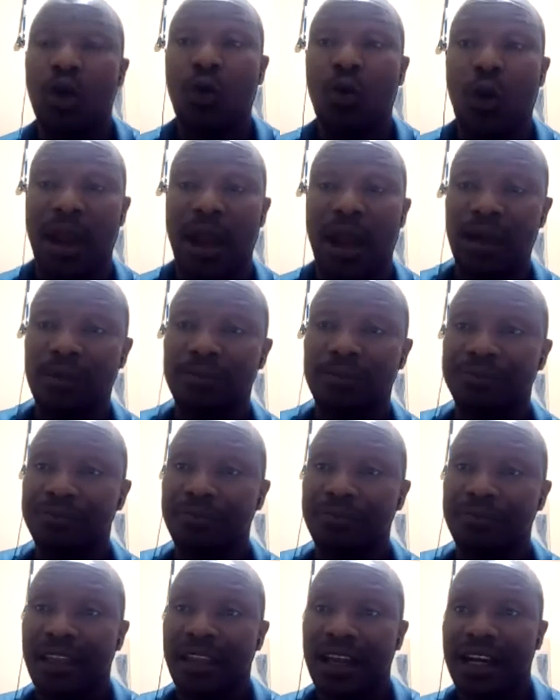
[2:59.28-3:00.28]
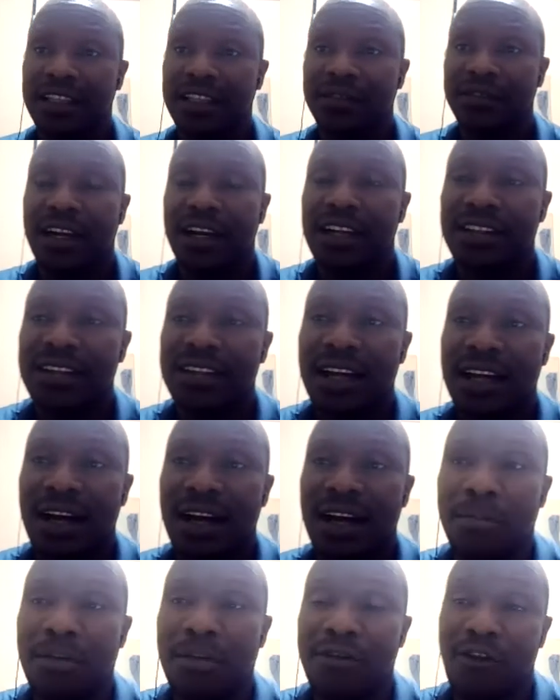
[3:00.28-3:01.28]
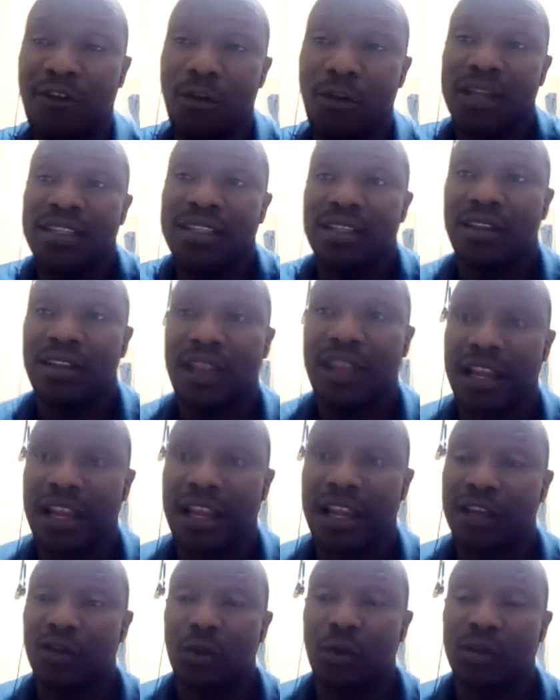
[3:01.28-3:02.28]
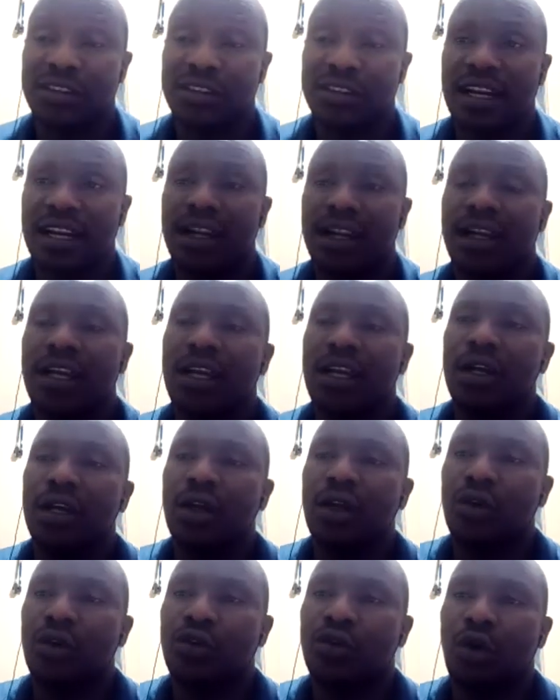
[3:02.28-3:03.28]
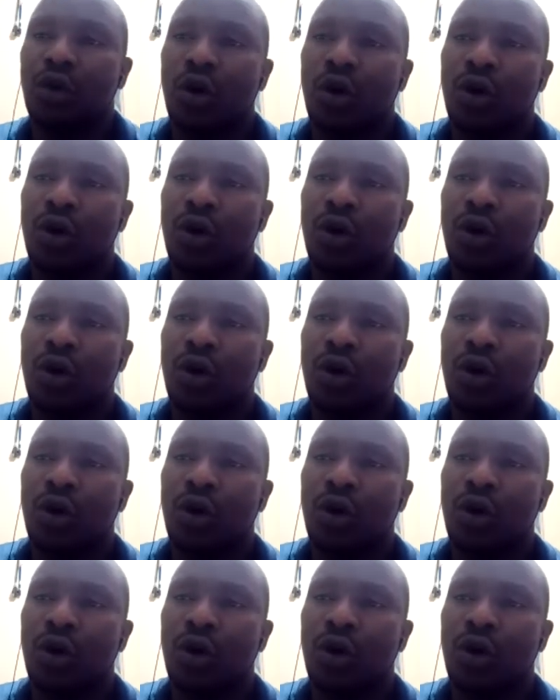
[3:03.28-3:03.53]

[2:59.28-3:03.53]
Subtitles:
well as far as performance in the league is concerned. So